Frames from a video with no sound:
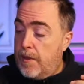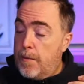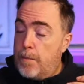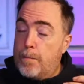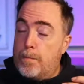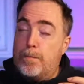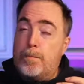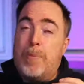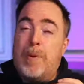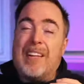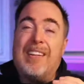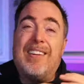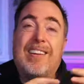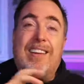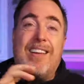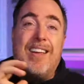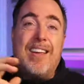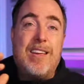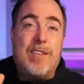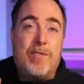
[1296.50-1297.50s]

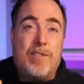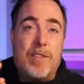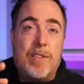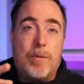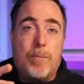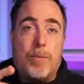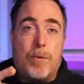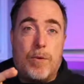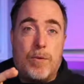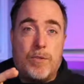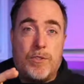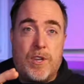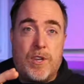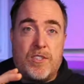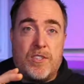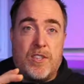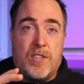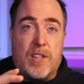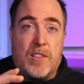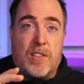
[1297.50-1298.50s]
believe in the
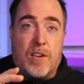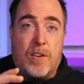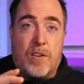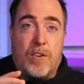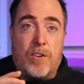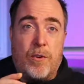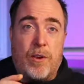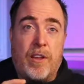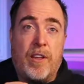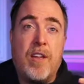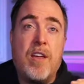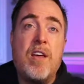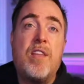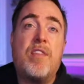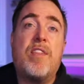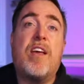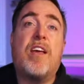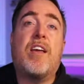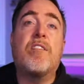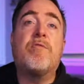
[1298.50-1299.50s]
process that they're doing.
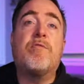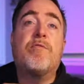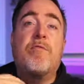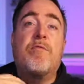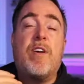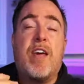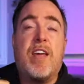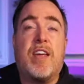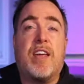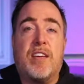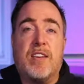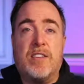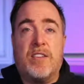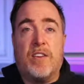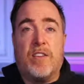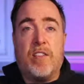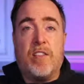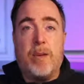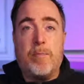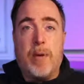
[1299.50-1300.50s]
They can fake it until
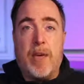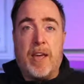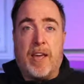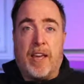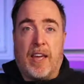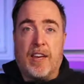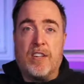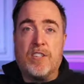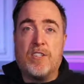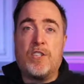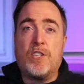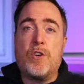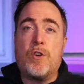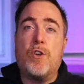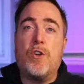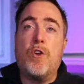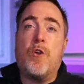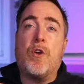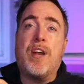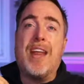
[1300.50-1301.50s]
they make it. And so
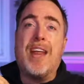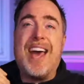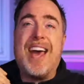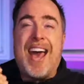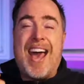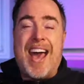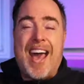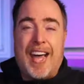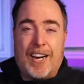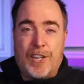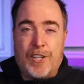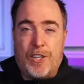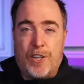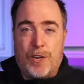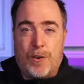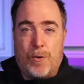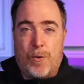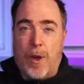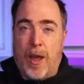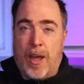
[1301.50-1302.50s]
you can act your
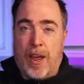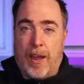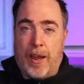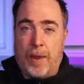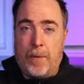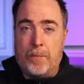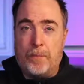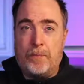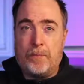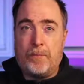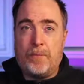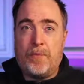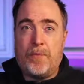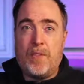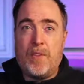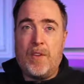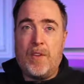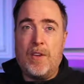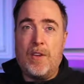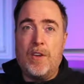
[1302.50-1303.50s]
way
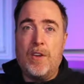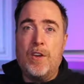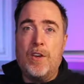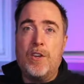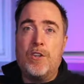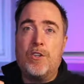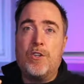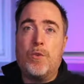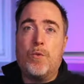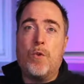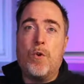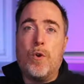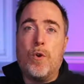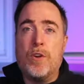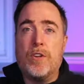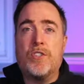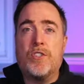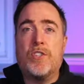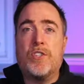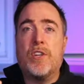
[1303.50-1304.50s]

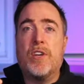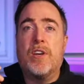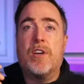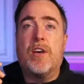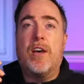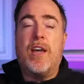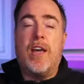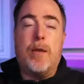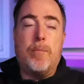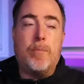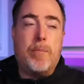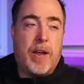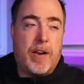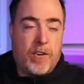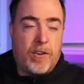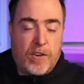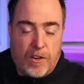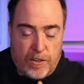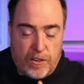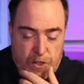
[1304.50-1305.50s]
towards a better
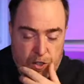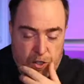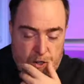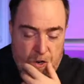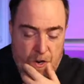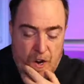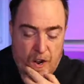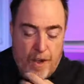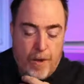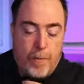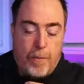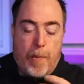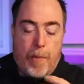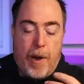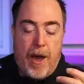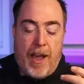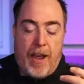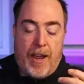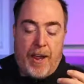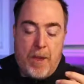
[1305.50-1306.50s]
culture by